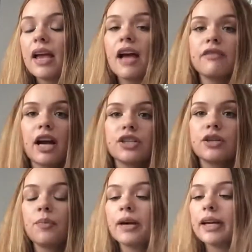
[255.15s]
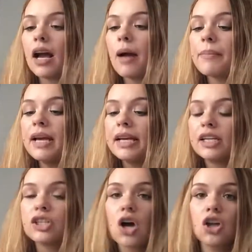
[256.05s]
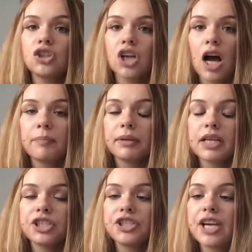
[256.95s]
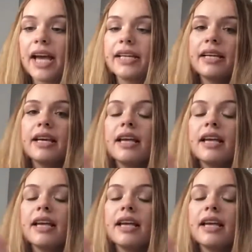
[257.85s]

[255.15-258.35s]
advise you to pick it up. It is called John plus Jen.